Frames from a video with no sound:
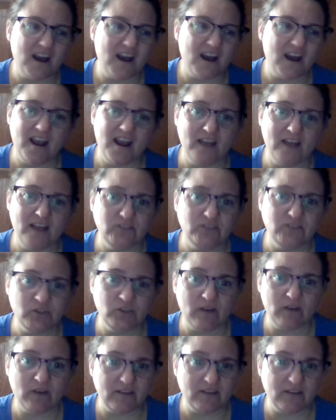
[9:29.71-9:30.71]
I have to
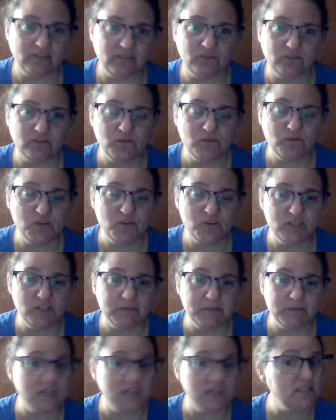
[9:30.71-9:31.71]
do IV fluids
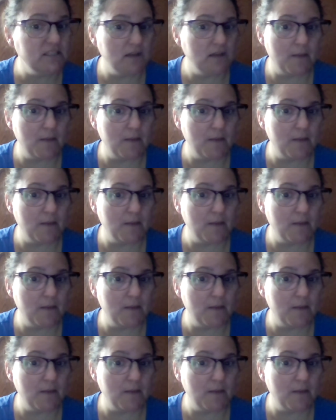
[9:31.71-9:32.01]
because